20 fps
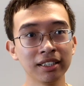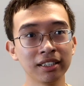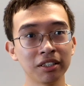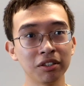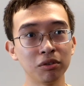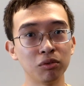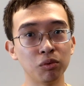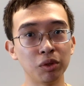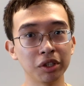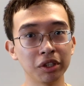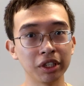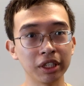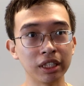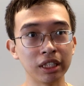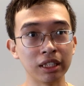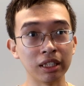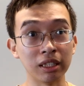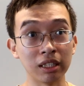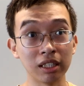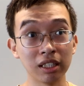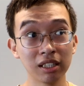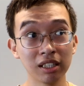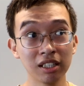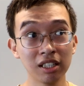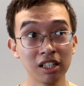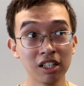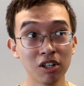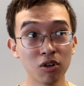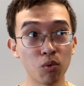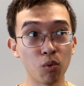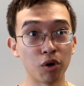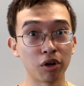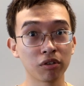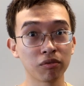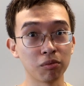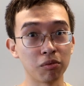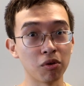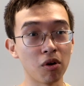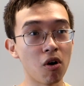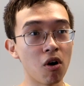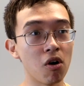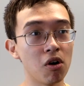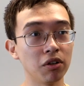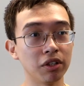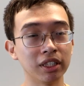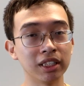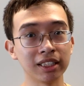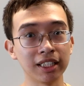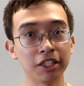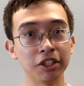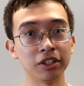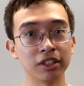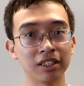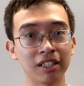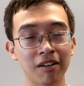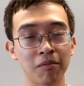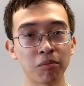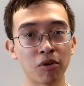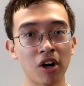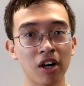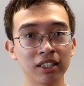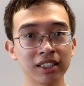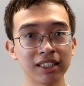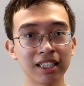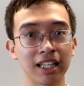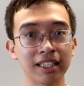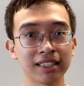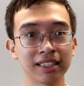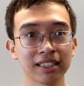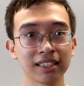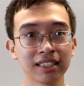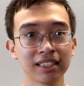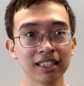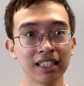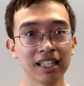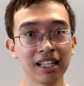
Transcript: to really work through all the stages of that process